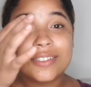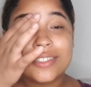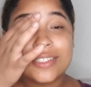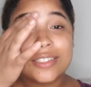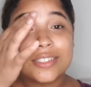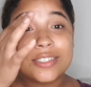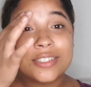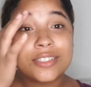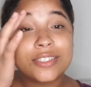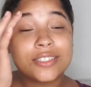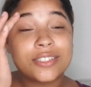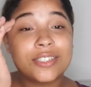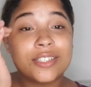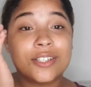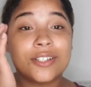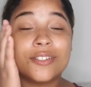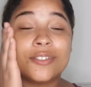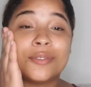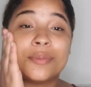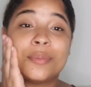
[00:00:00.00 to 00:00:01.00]
there's just a
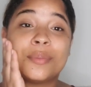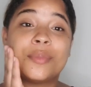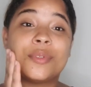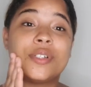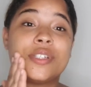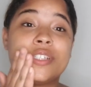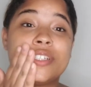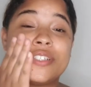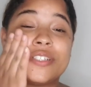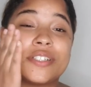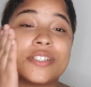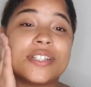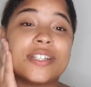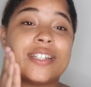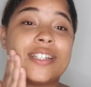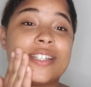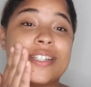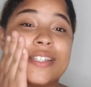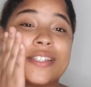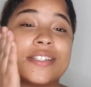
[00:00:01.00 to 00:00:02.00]
lot of moisture
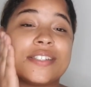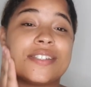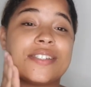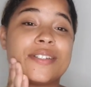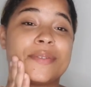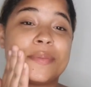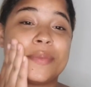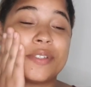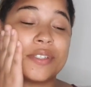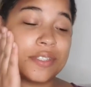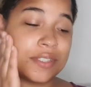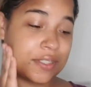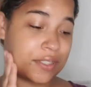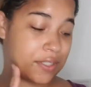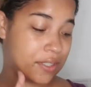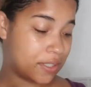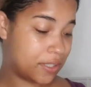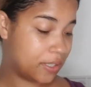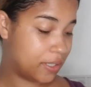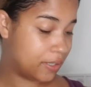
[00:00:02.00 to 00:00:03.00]
in it, so I'm just
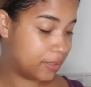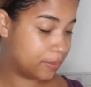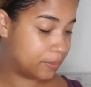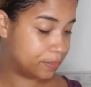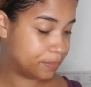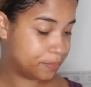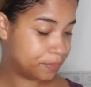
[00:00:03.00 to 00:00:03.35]
gonna